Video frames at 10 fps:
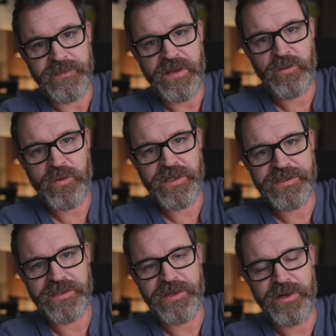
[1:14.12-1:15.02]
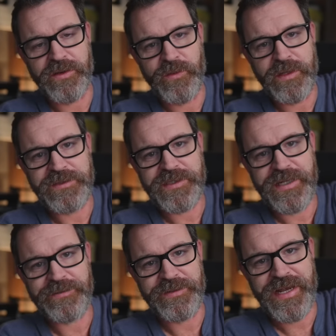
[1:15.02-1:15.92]
You ever want to start your own
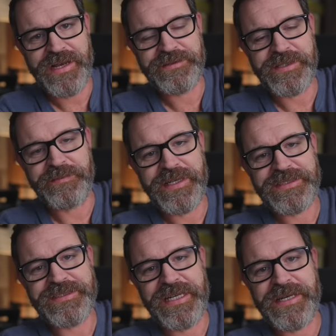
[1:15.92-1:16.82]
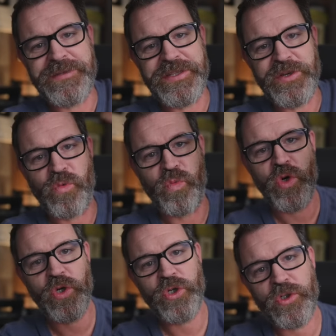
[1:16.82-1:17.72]
website? Well, now's the best time in the
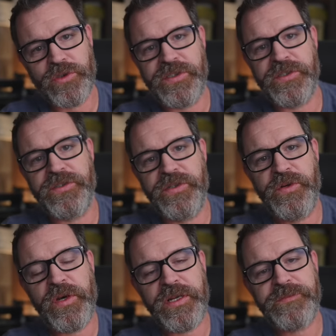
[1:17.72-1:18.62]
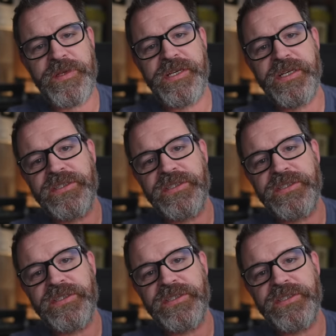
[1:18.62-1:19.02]
world to do it, because